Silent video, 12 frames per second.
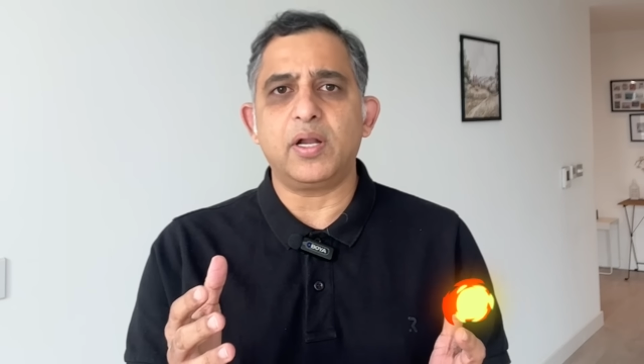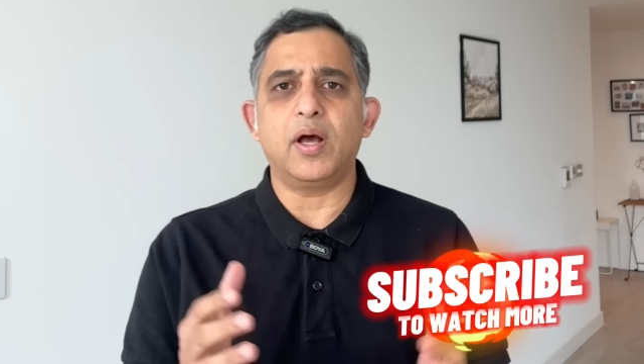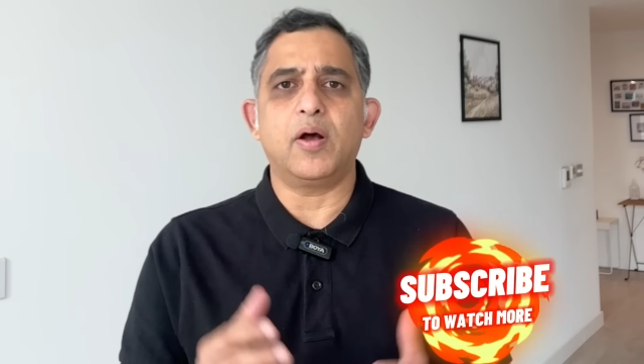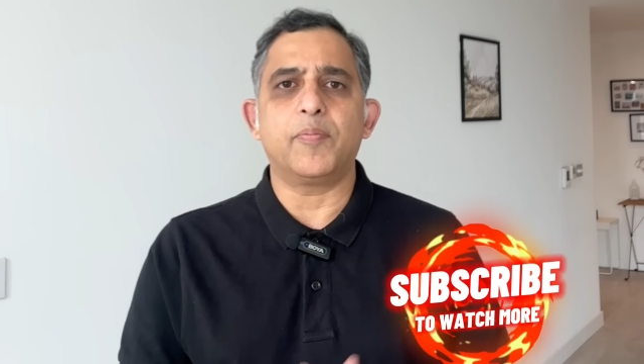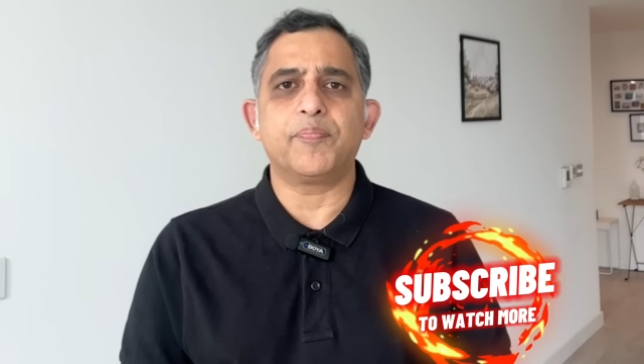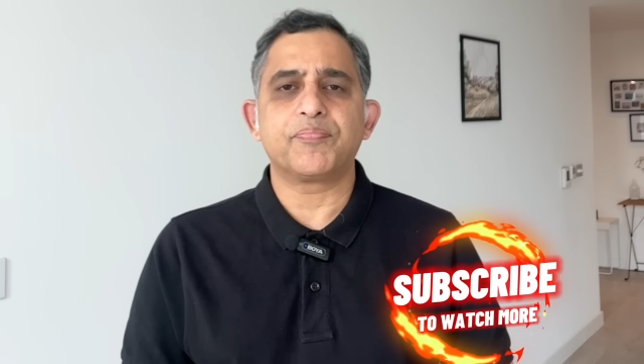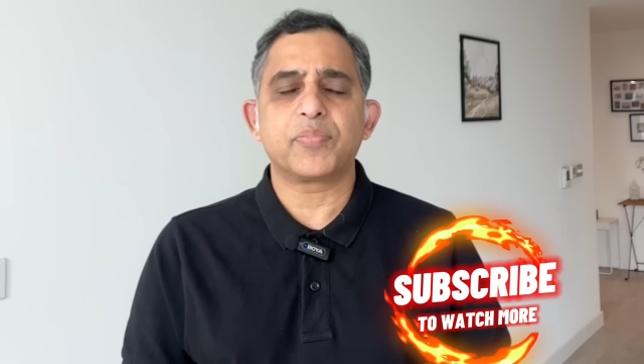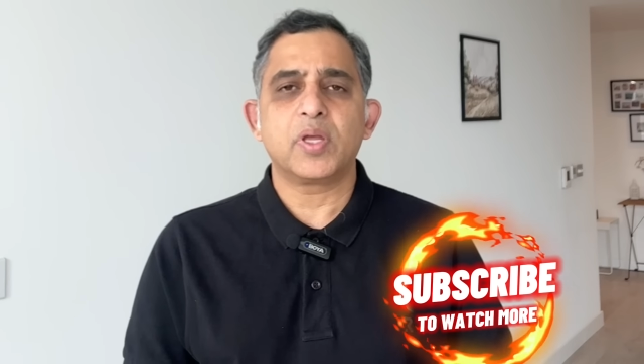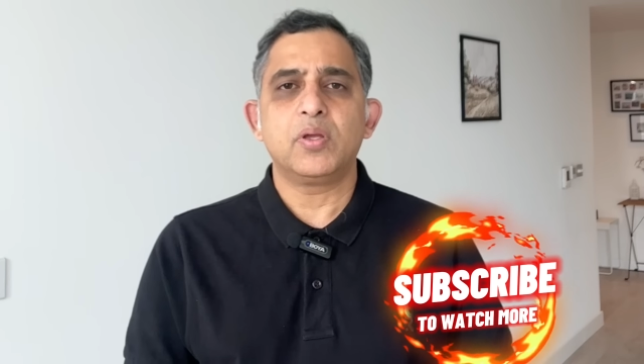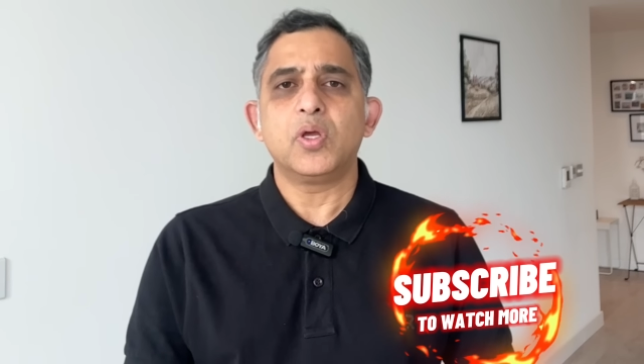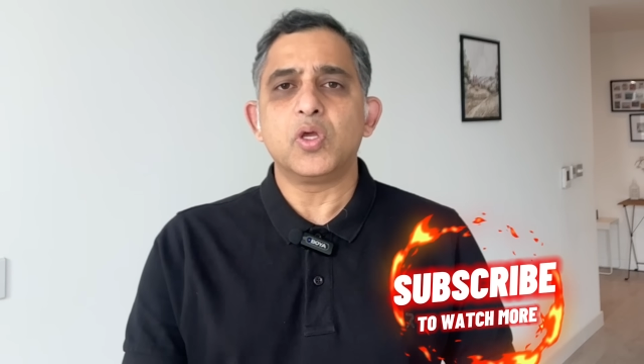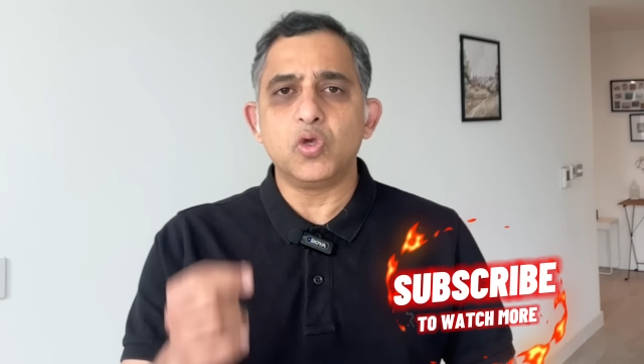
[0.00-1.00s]
now.
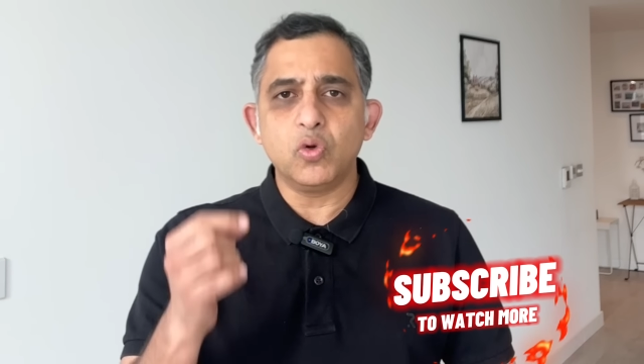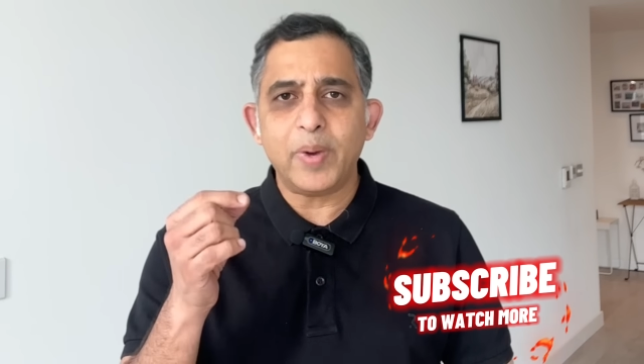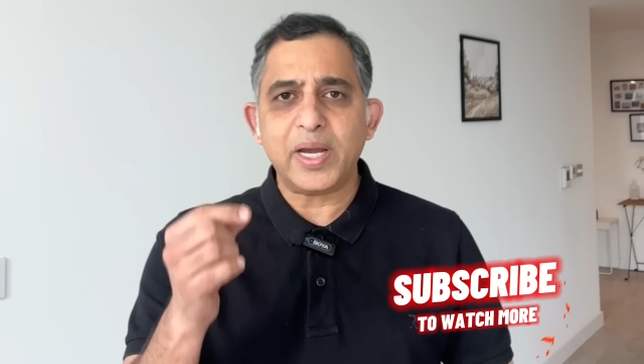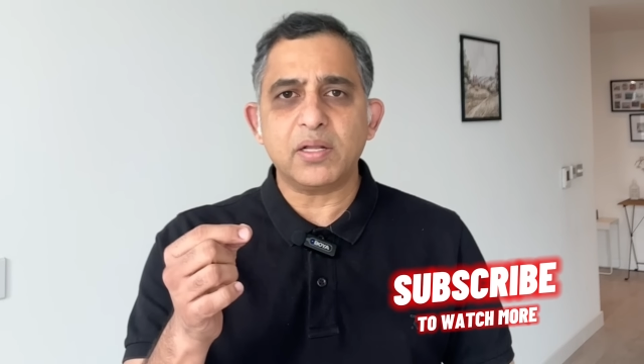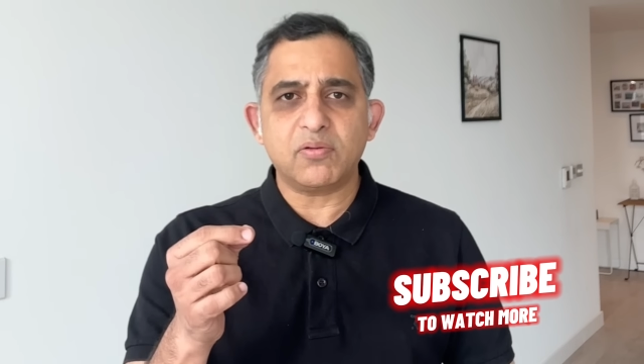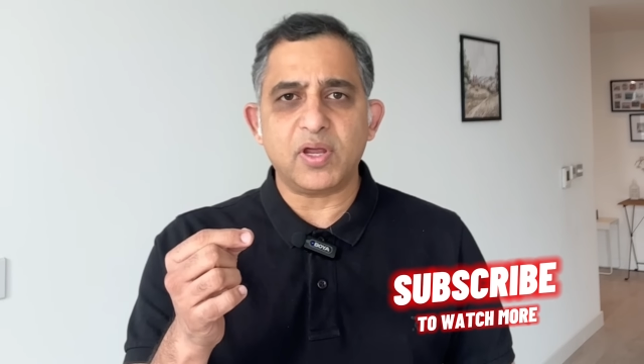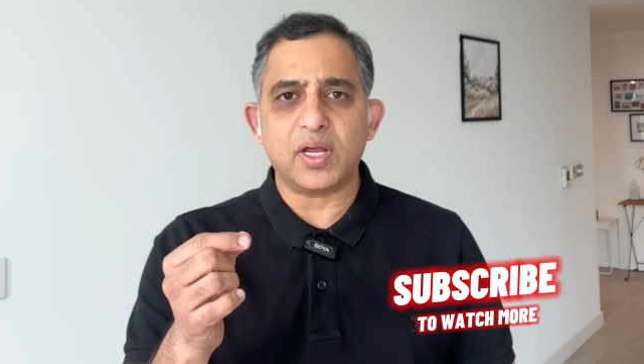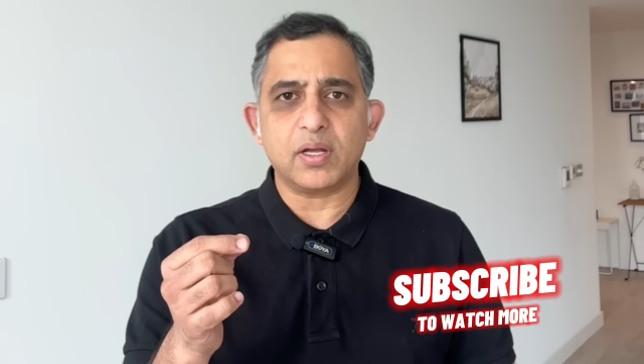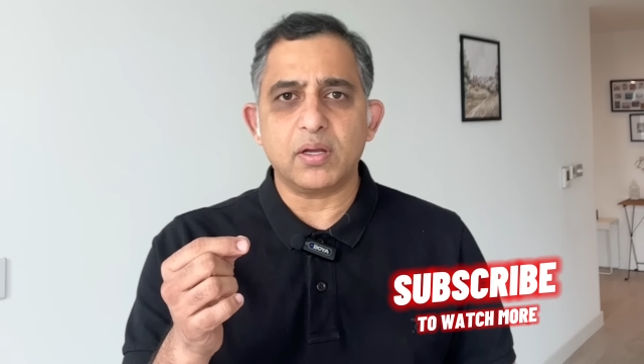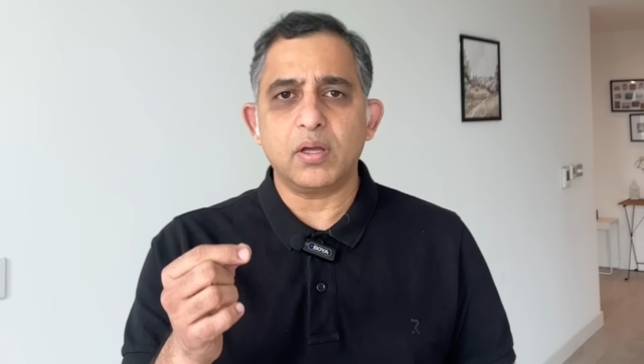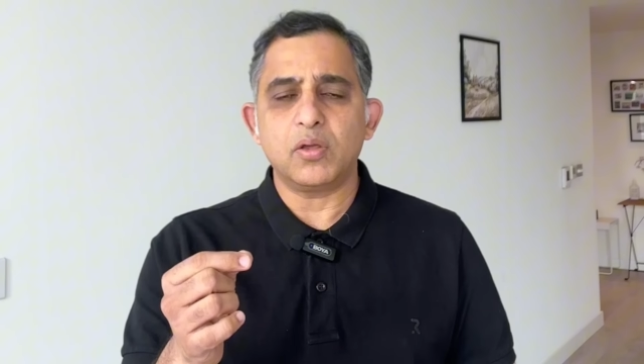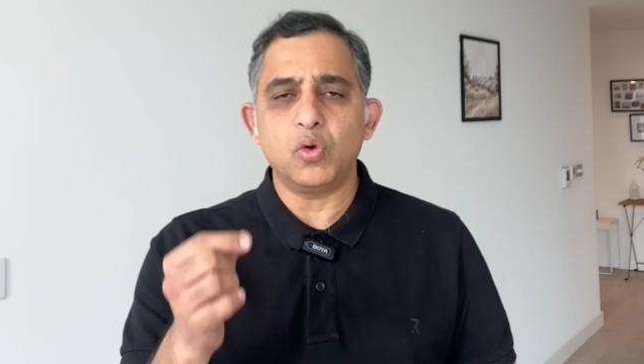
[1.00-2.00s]
You might think
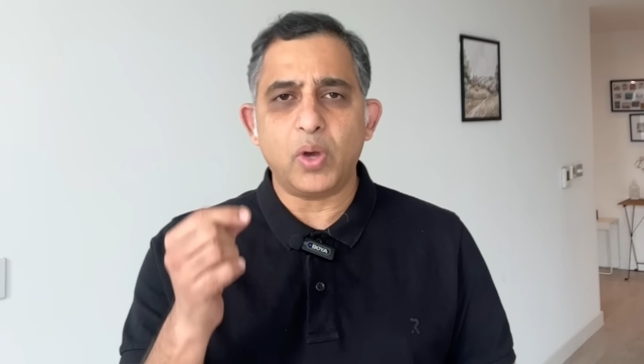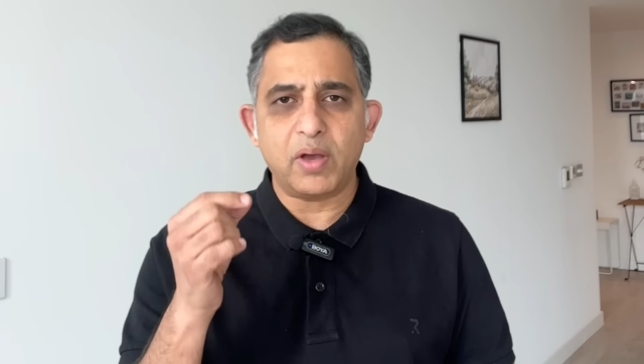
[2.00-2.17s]
you